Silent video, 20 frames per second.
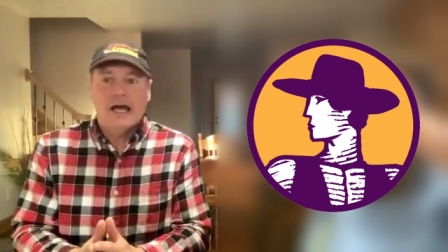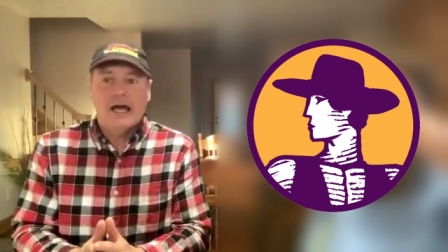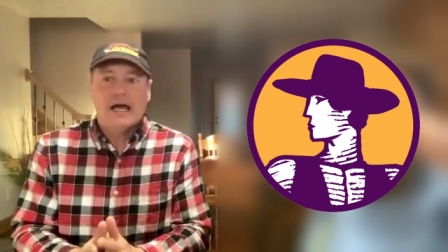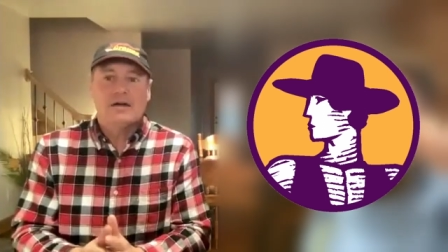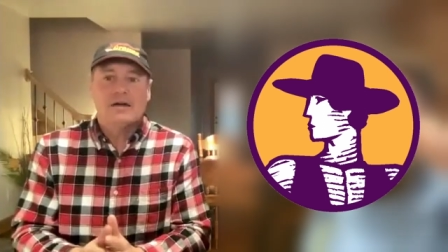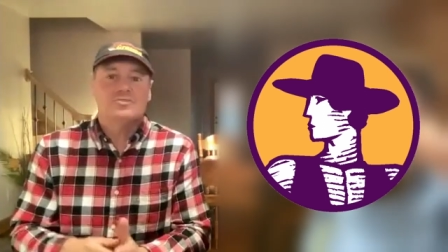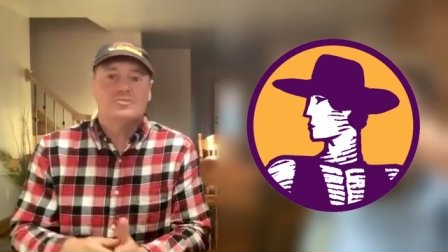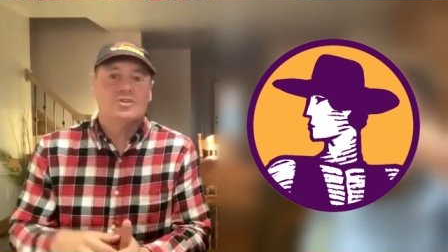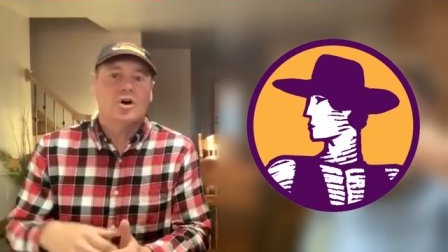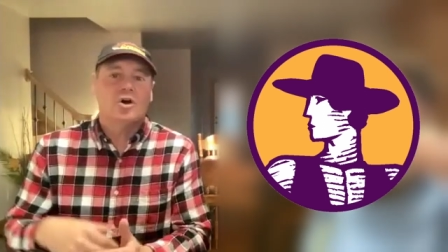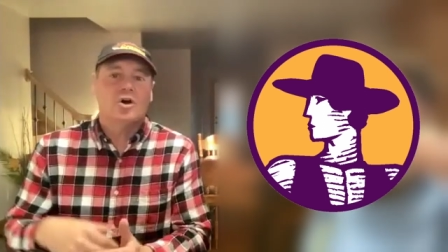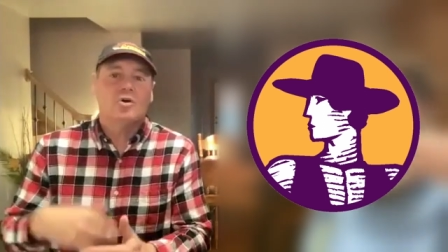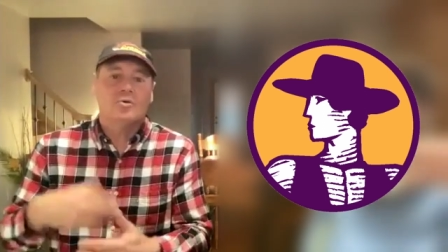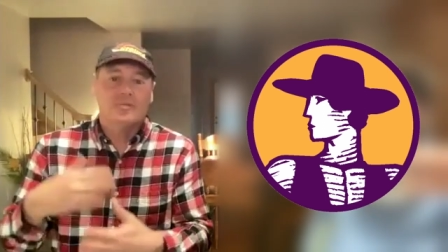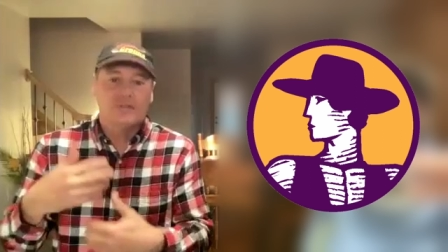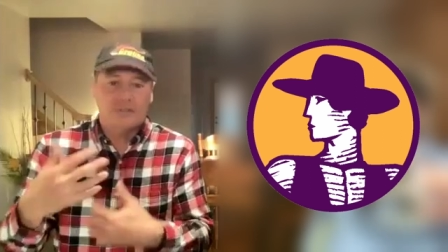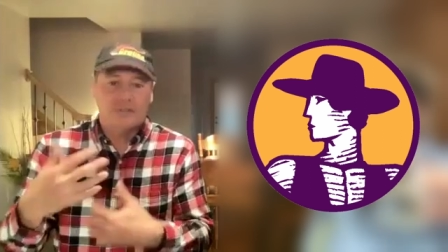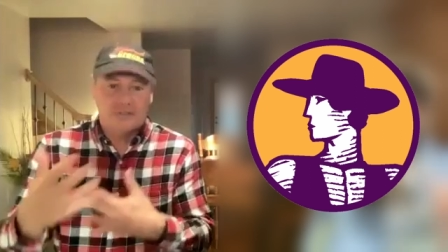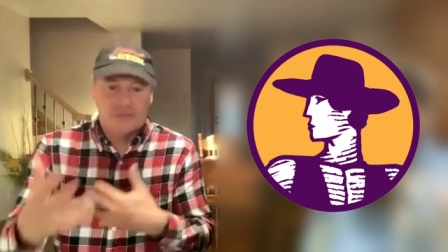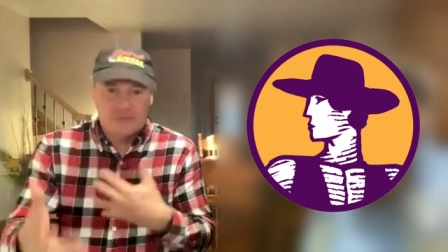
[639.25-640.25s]
How does
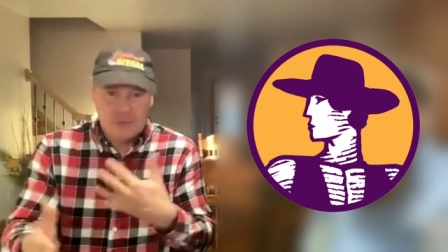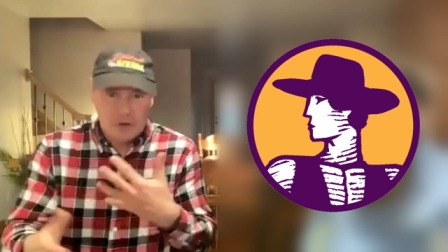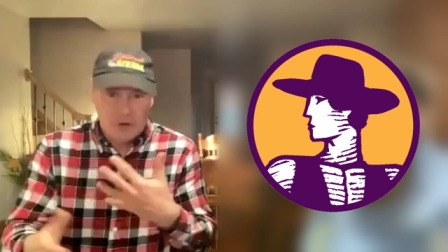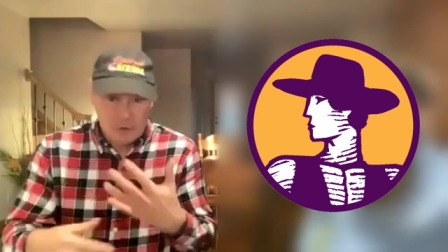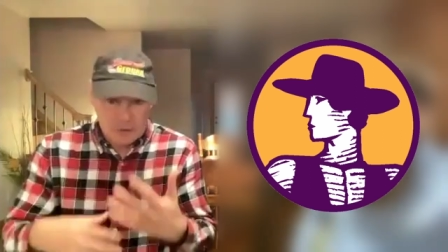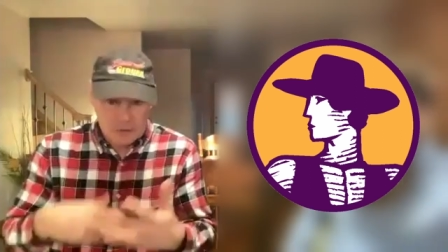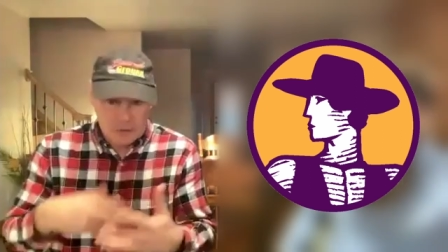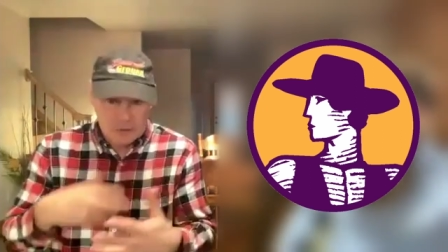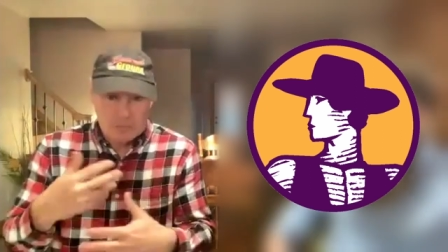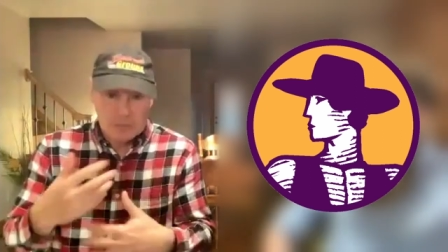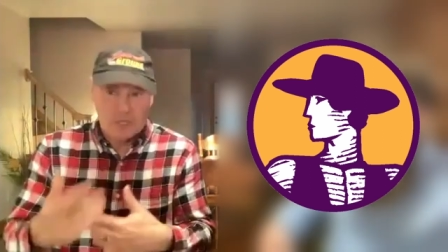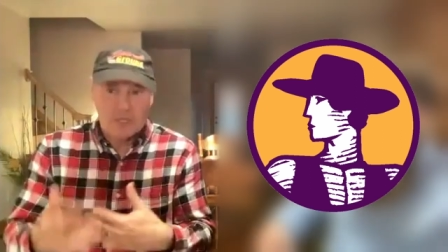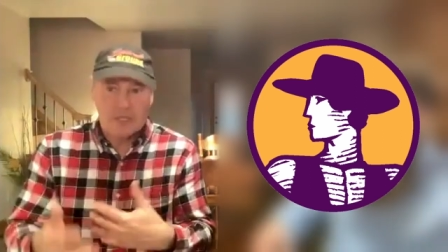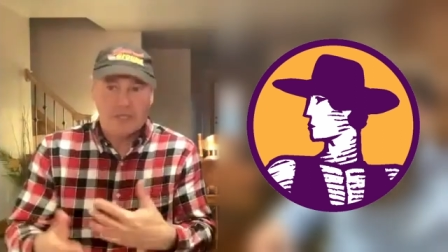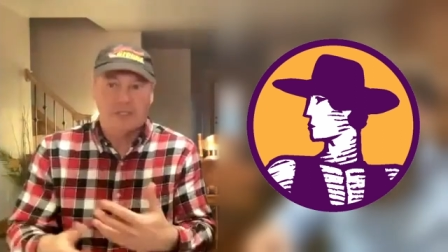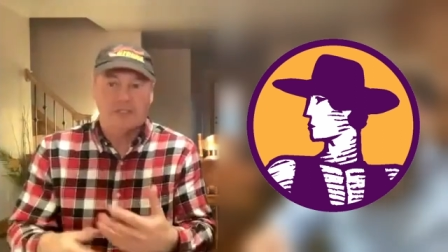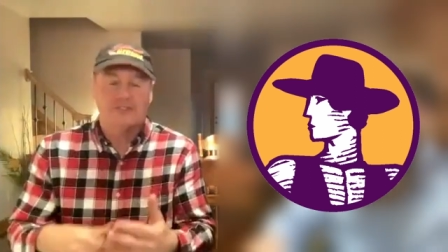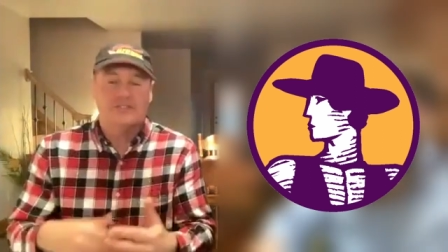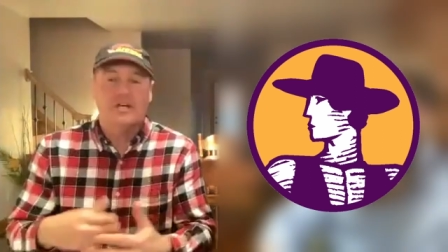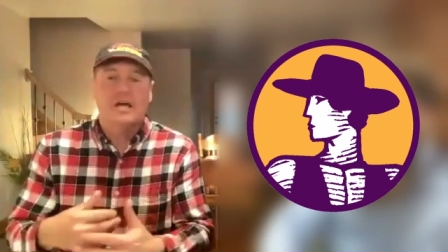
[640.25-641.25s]
all this fall into
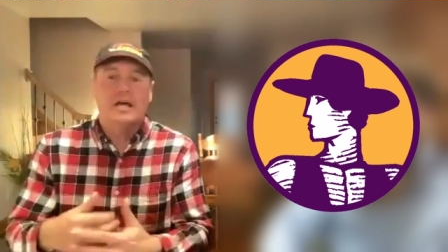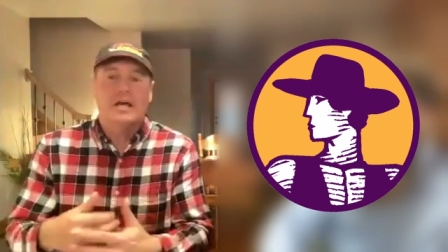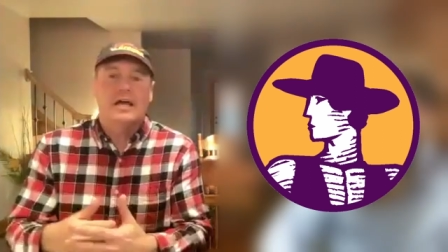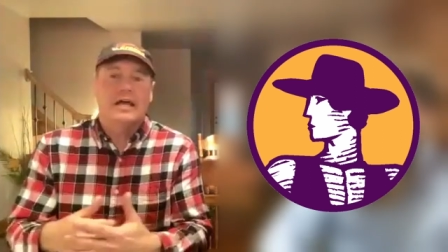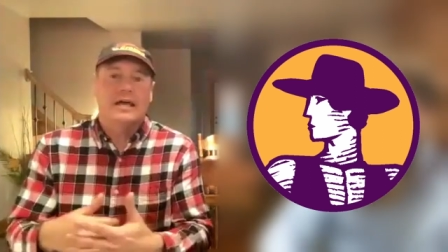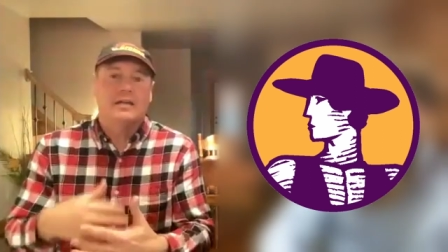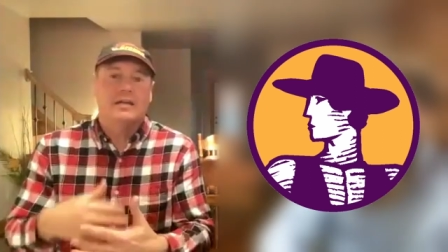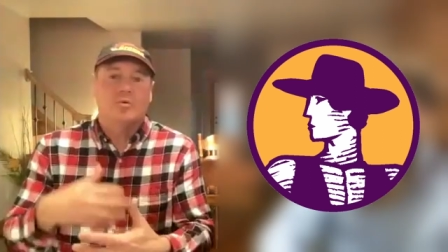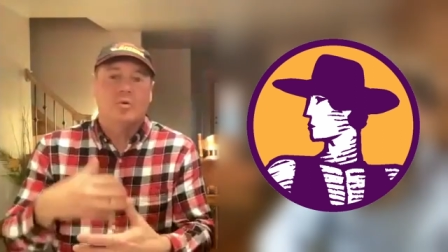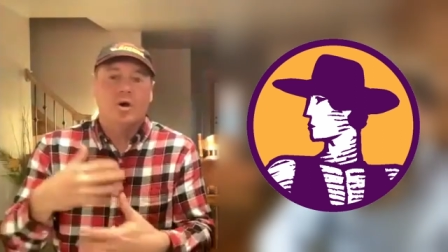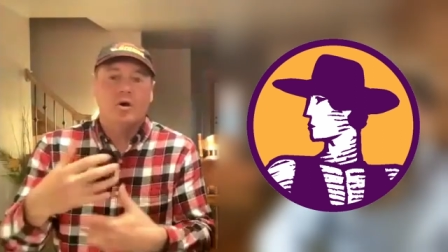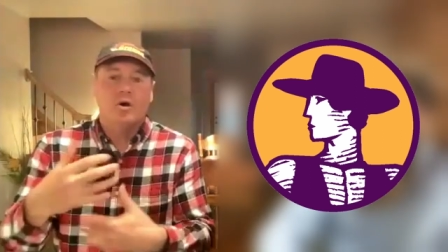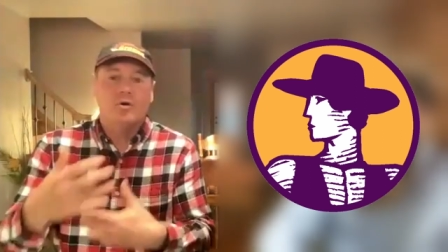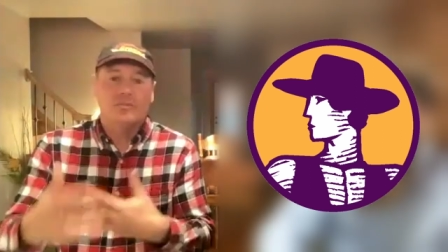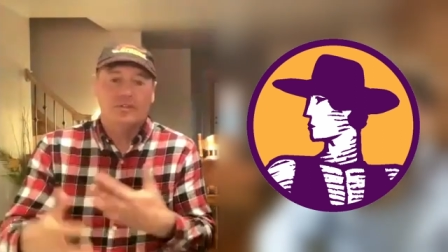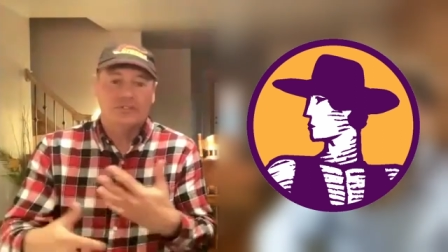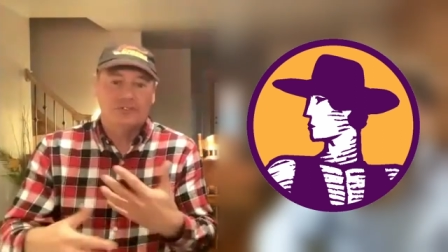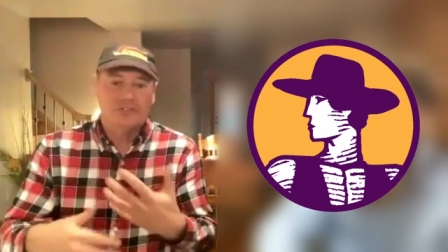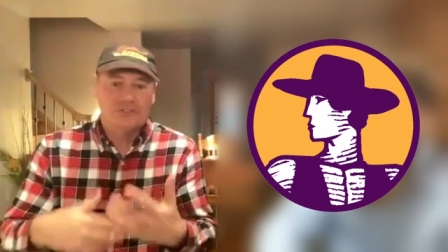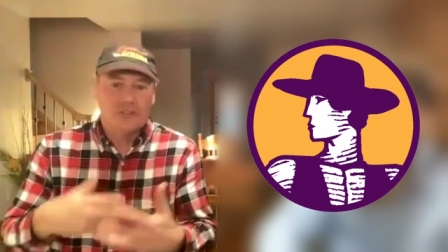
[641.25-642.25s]
place? And
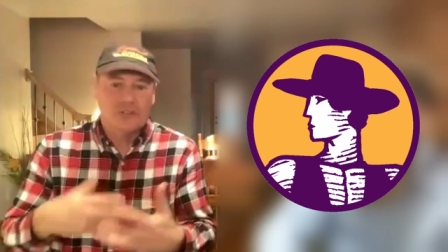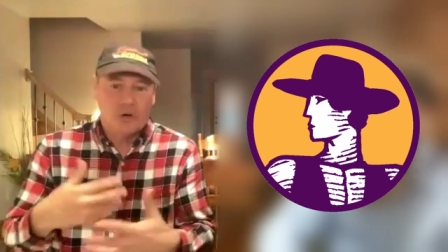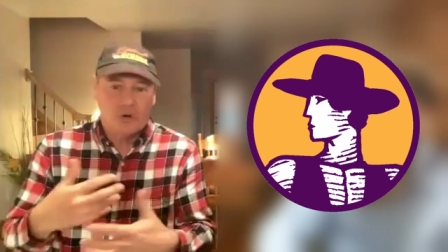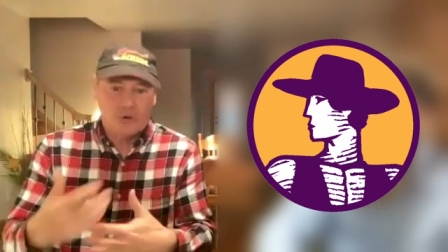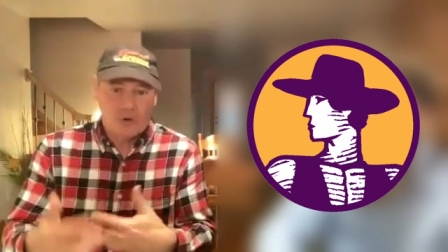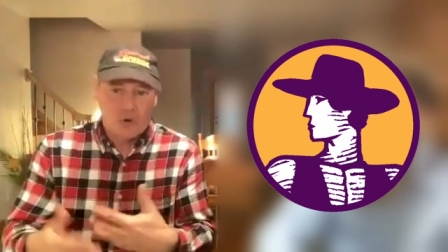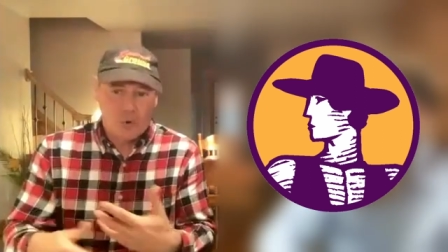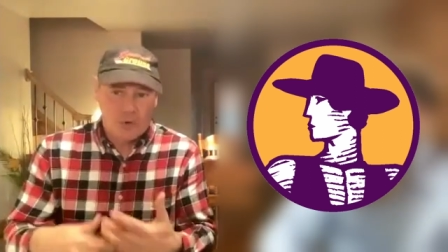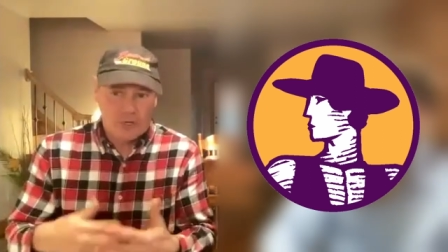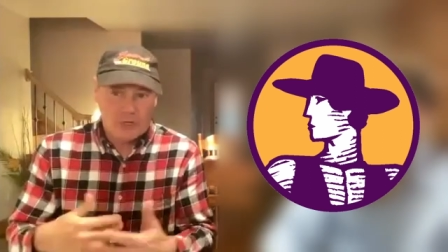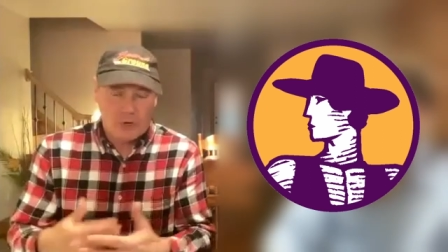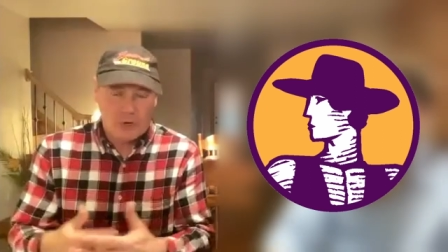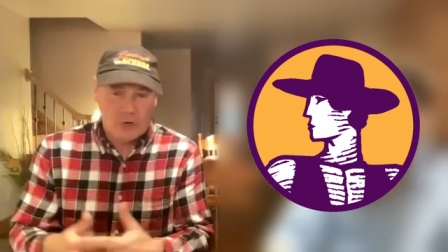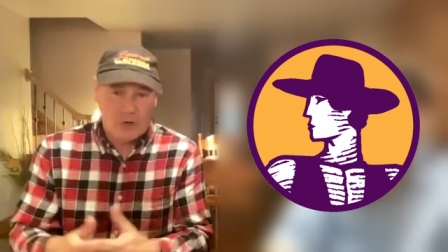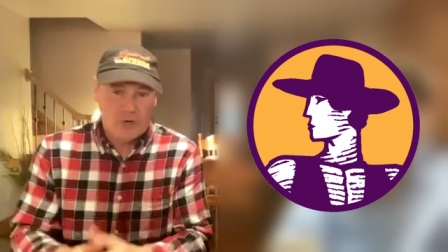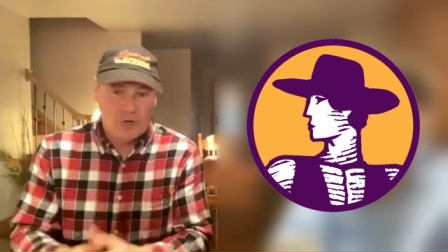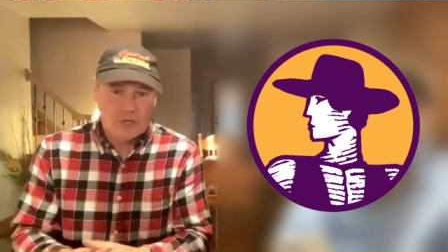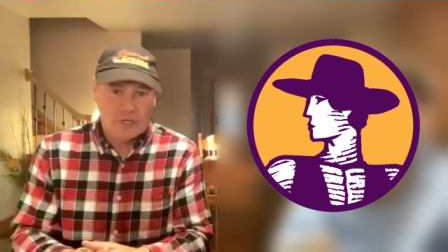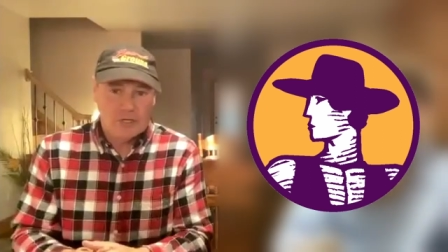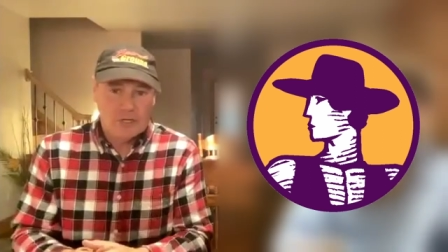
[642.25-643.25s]
while this is all going
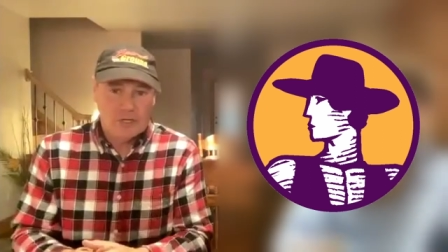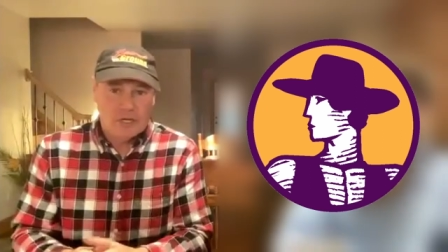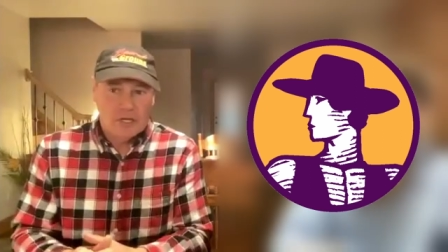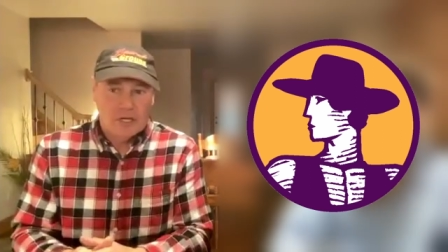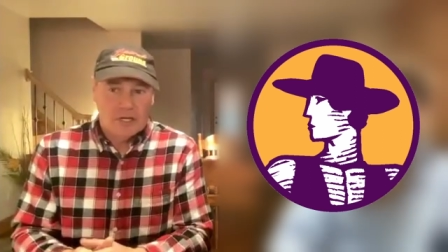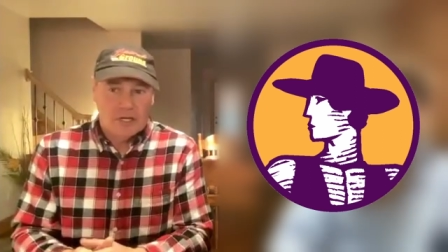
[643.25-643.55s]
on,